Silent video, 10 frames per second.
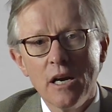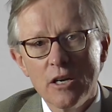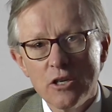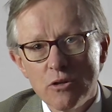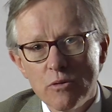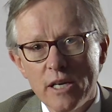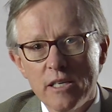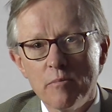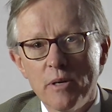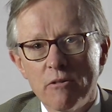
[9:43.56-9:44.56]
and a
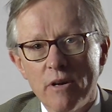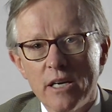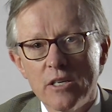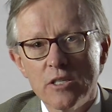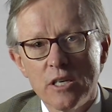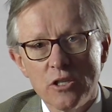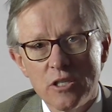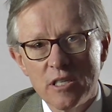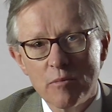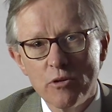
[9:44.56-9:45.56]
short-acting beta agonist such as
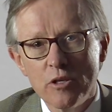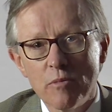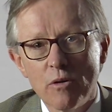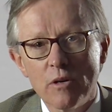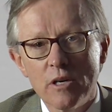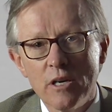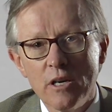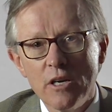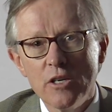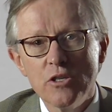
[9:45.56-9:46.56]
salbutamol
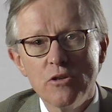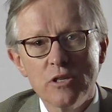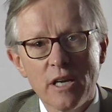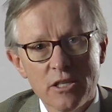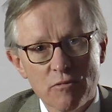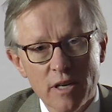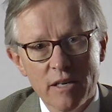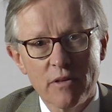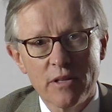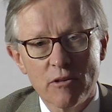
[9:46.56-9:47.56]
is used as
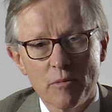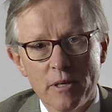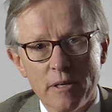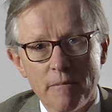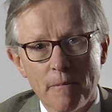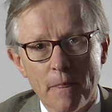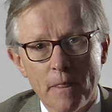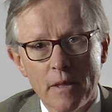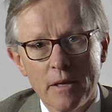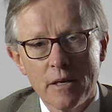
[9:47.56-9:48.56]
reliever therapy.
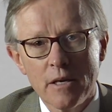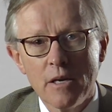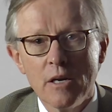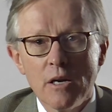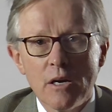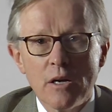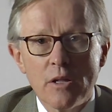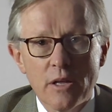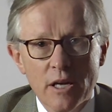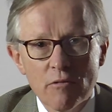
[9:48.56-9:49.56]

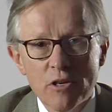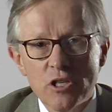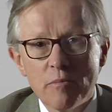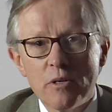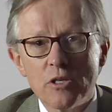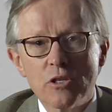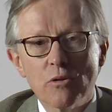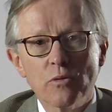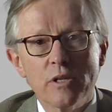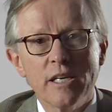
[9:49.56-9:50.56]
The other regime is
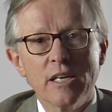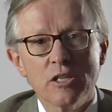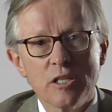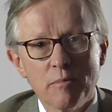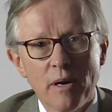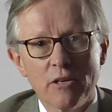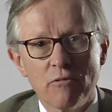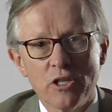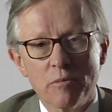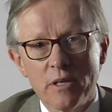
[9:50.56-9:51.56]
called the SMART
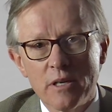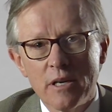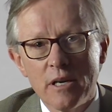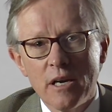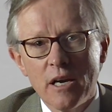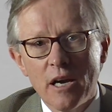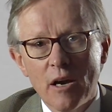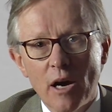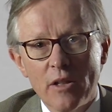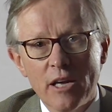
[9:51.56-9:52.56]
regimen,
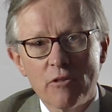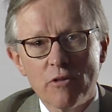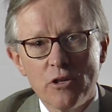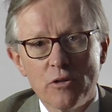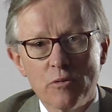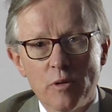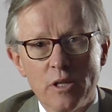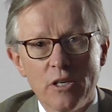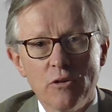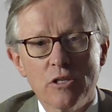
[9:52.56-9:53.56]
and that uses with
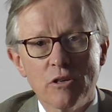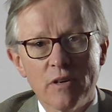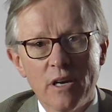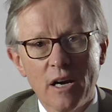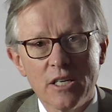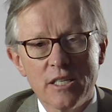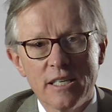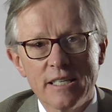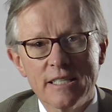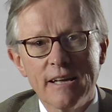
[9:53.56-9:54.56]
the use of an
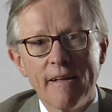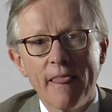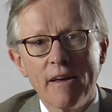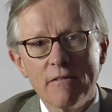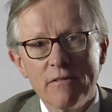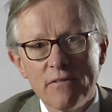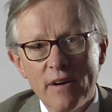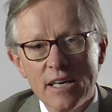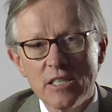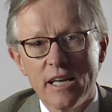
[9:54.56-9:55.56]
ICS
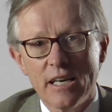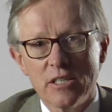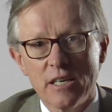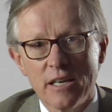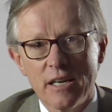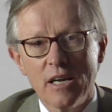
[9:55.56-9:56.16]
fast-acting